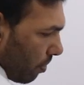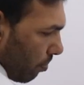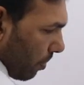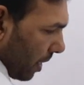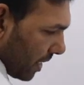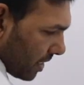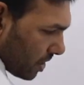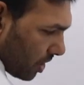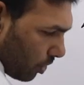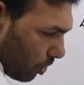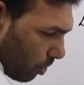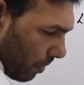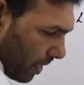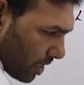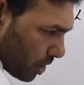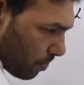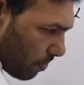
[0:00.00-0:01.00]
Minus into
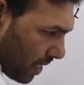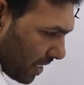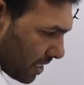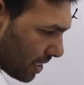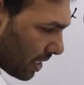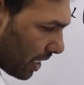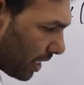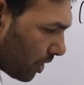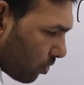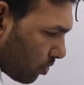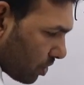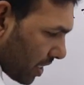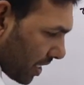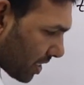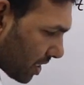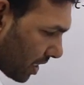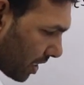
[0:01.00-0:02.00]
minus plus, 3 2s
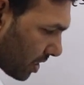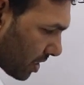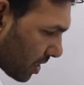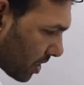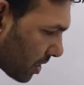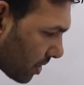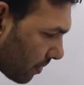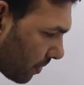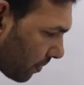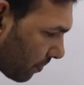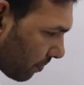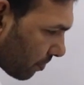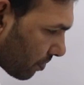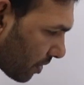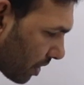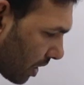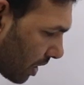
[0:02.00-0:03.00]
are 6.
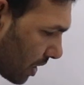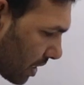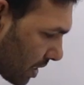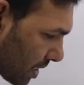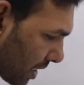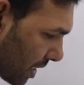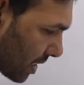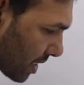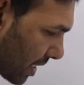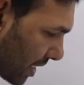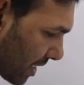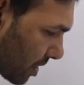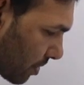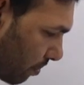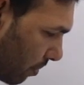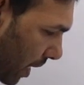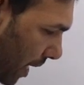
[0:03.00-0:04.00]

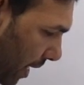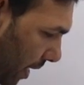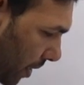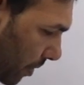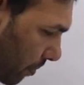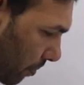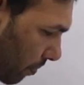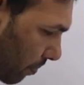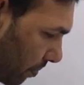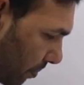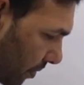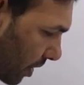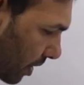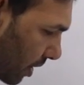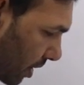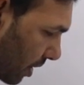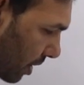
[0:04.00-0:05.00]
6s by
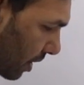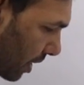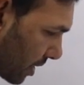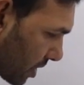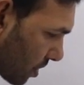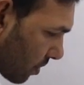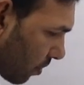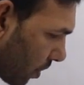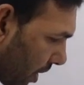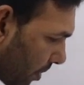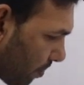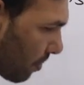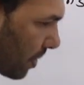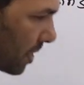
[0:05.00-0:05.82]
s square